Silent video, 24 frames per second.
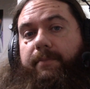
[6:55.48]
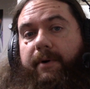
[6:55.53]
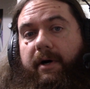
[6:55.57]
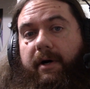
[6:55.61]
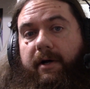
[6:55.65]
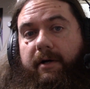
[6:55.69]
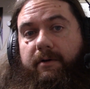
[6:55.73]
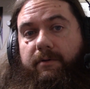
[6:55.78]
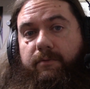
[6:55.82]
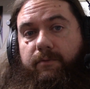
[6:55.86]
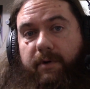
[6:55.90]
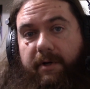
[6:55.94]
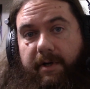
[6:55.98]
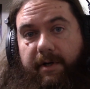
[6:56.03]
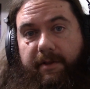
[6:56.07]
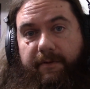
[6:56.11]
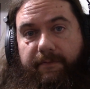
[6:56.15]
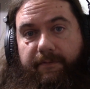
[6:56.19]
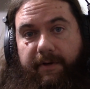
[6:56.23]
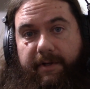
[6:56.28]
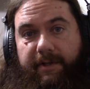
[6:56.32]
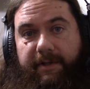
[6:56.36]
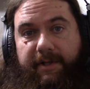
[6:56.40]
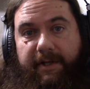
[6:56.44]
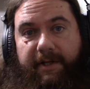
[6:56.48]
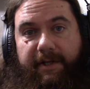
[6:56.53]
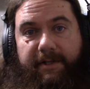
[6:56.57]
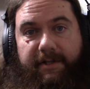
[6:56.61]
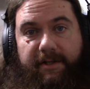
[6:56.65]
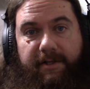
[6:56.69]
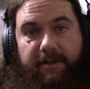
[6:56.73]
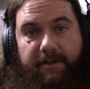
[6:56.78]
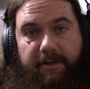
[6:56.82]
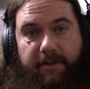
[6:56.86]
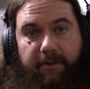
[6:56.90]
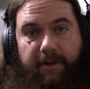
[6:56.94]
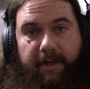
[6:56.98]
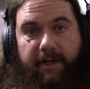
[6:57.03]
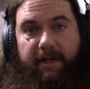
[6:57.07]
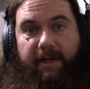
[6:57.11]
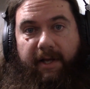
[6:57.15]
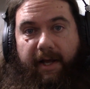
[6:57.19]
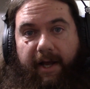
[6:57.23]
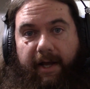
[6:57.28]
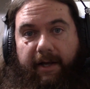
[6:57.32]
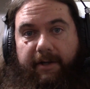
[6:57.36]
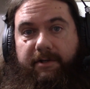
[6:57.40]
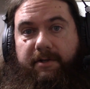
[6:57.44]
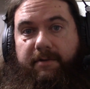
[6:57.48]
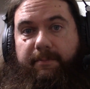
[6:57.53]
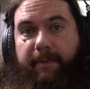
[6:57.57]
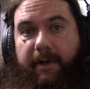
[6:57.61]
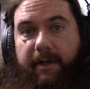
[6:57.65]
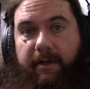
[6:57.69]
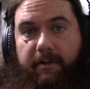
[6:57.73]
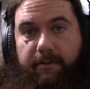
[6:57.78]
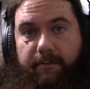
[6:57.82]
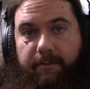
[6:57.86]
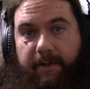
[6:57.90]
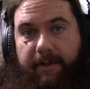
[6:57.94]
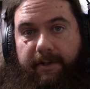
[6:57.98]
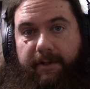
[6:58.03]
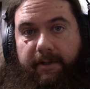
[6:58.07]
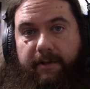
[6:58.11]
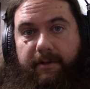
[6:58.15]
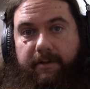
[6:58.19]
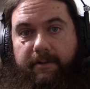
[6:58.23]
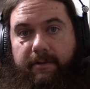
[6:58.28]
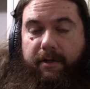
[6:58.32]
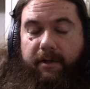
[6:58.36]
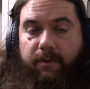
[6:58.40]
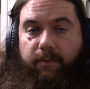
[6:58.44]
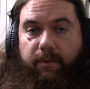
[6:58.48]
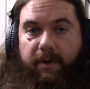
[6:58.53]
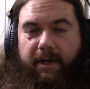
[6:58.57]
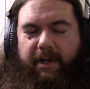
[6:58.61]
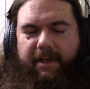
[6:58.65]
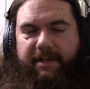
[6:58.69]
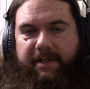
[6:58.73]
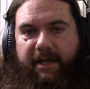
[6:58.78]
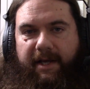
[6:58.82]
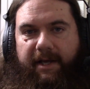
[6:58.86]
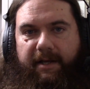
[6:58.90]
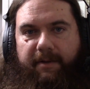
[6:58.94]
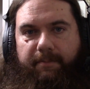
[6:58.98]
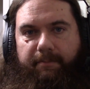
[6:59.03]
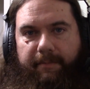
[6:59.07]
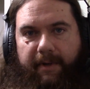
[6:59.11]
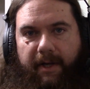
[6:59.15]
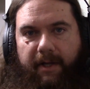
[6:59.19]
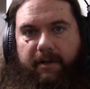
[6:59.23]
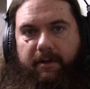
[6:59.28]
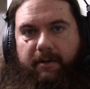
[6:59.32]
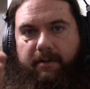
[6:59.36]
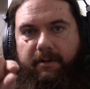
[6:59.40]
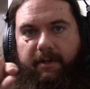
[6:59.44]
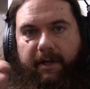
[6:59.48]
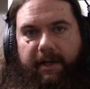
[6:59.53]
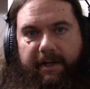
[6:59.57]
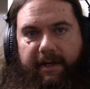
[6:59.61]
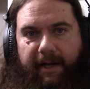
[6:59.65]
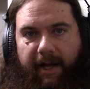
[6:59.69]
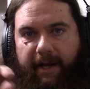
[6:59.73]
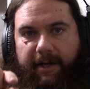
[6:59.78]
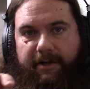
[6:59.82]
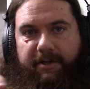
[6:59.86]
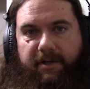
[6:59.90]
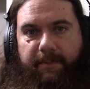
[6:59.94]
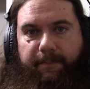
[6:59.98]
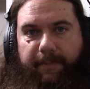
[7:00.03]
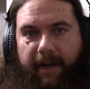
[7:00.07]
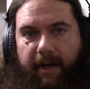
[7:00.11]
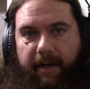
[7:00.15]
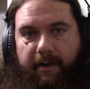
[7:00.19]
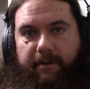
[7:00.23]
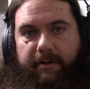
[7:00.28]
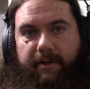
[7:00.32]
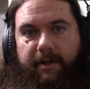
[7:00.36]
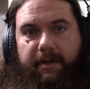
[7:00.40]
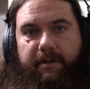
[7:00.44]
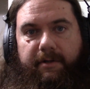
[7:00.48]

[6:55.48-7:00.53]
but one of the fun things is you can etch metal with it. You want to take metal and etch a pattern